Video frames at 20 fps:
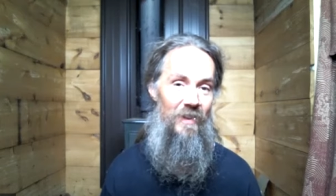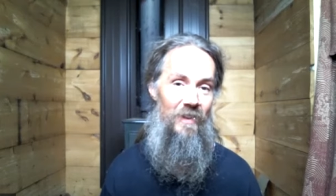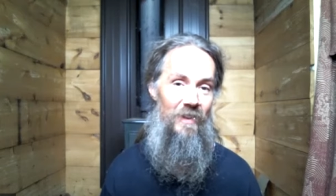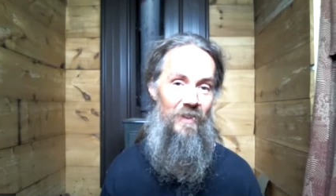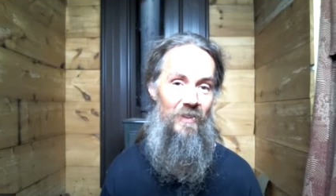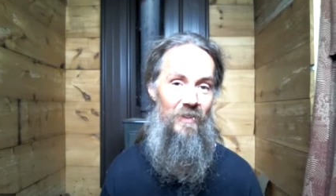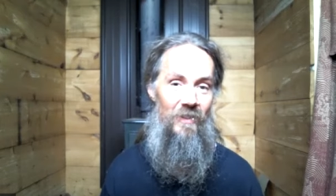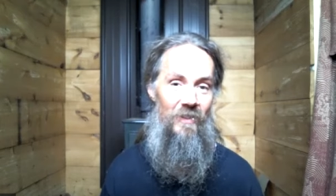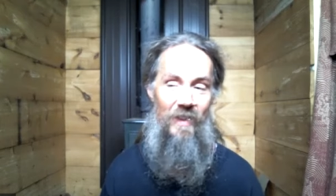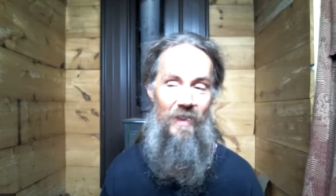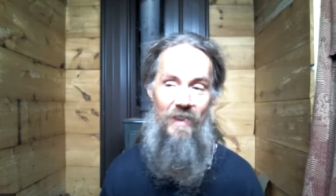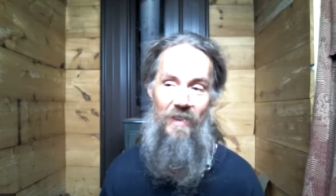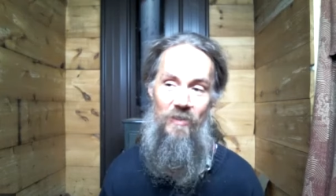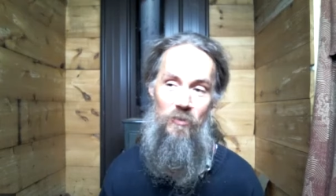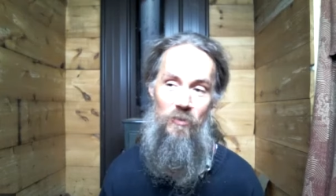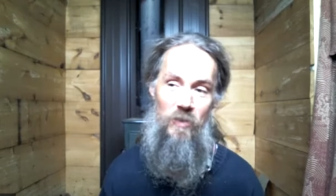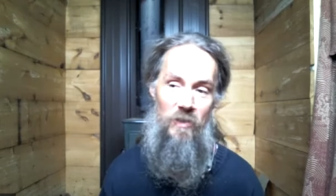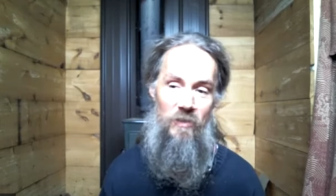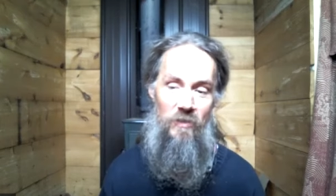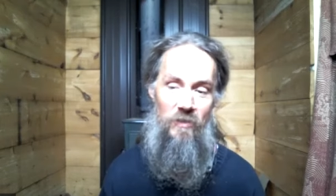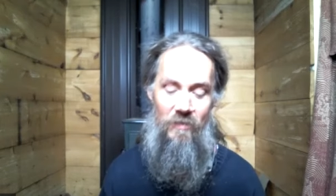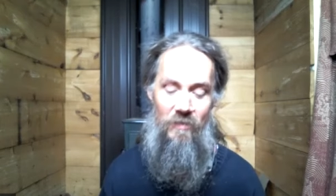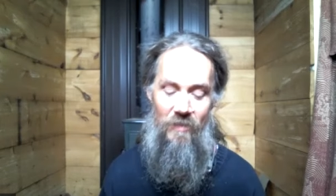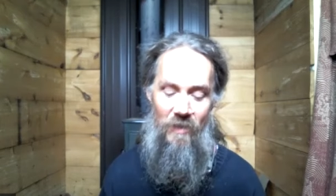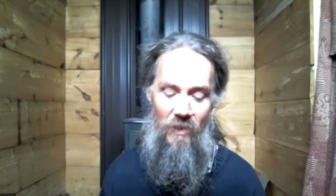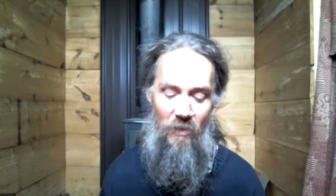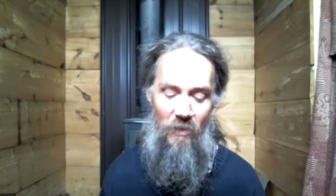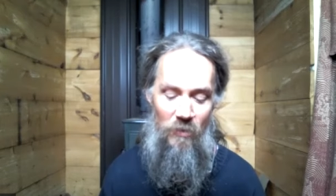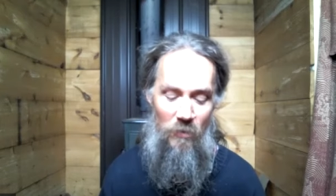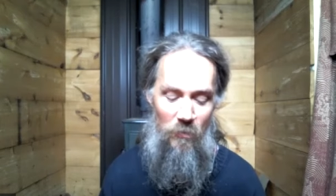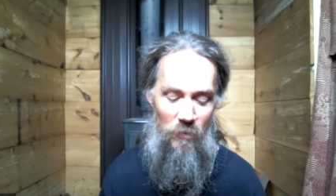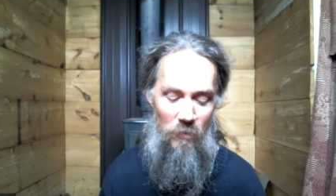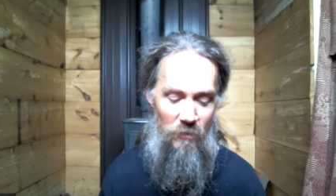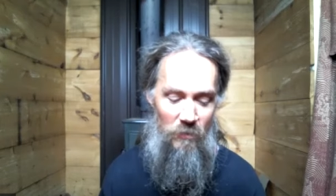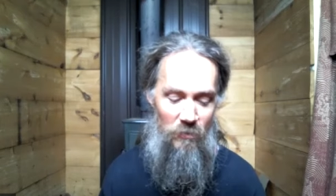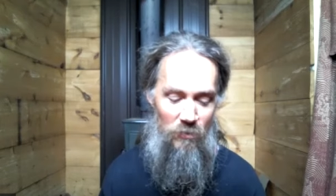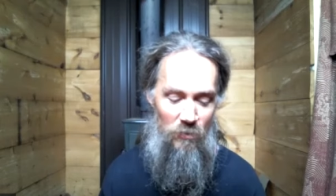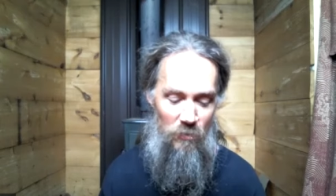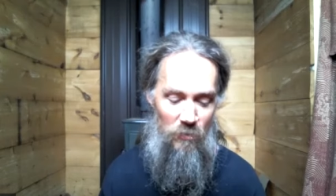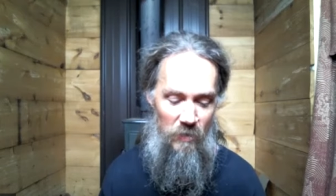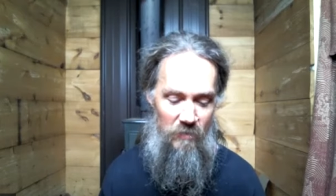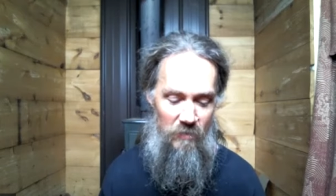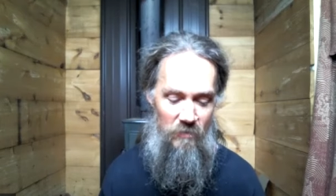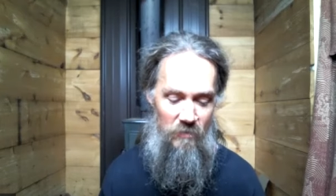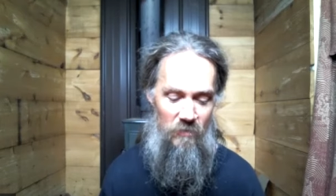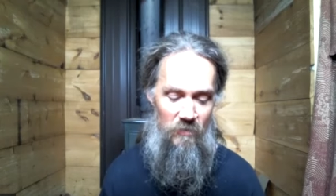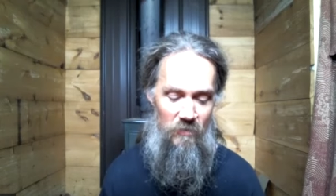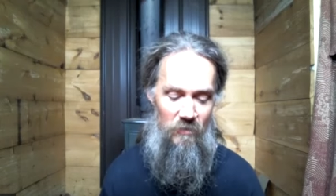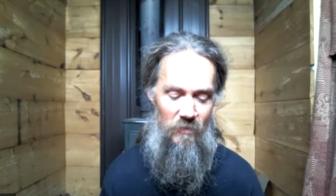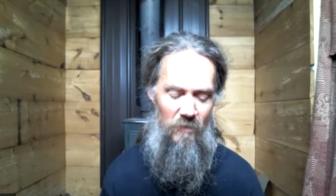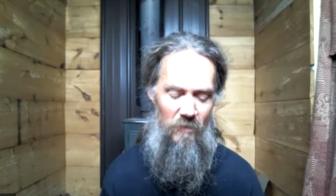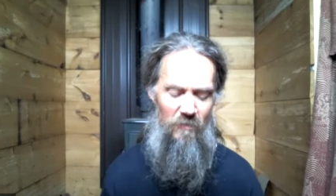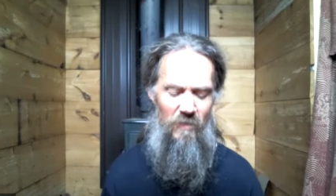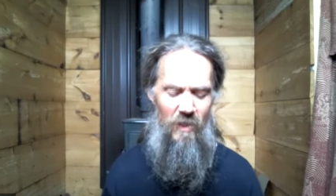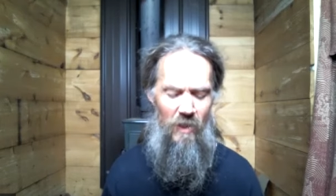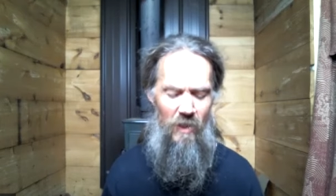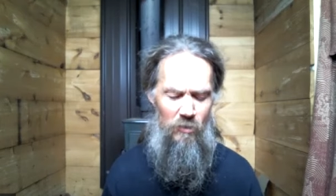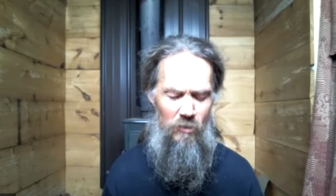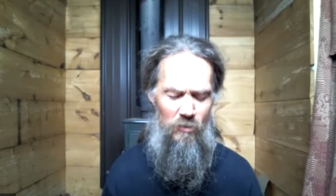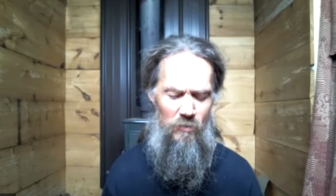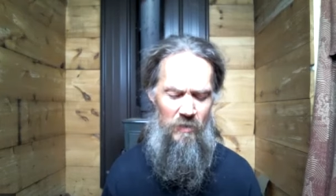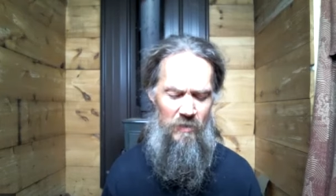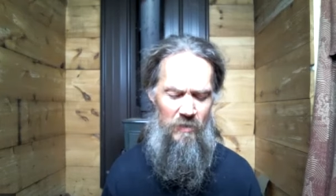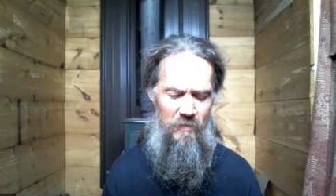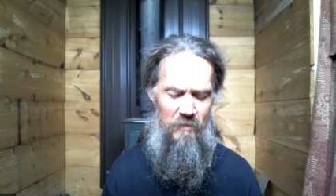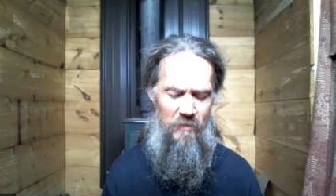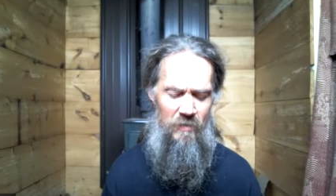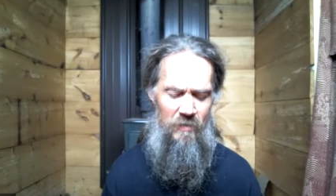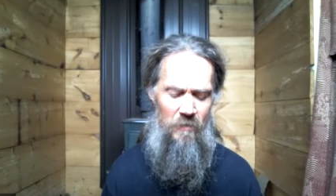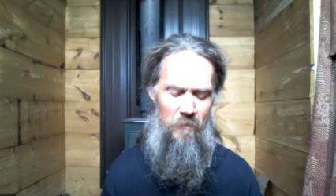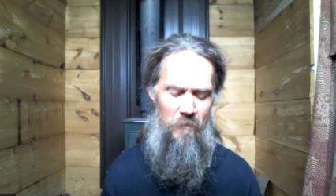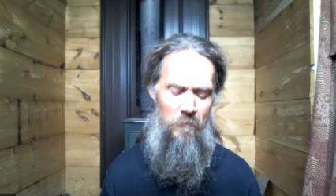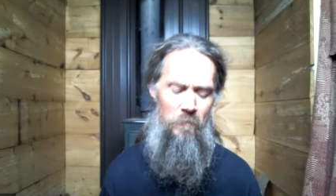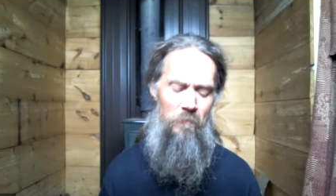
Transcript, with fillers: You don't, trick. There are no real tricks, or if there are tricks,